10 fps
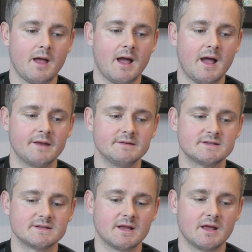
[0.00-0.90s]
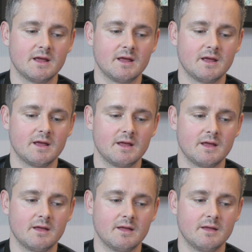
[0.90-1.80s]
and,
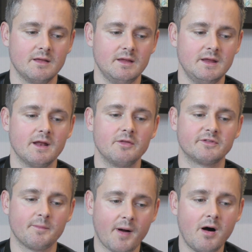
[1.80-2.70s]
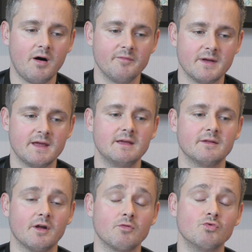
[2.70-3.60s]
you know, there was a part of
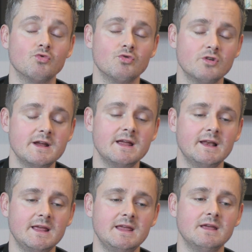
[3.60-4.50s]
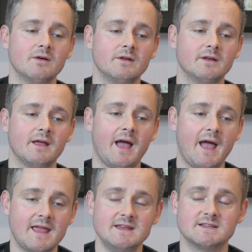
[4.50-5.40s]
me that really
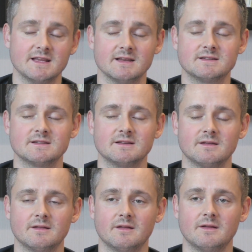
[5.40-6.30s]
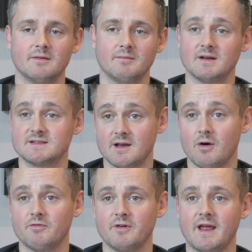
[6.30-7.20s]
hated
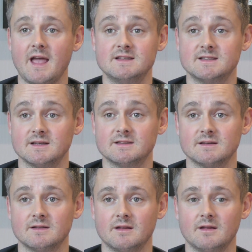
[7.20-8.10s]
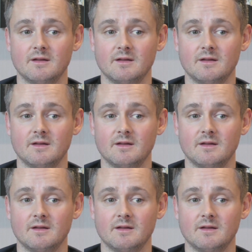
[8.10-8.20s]
myself and hated mm.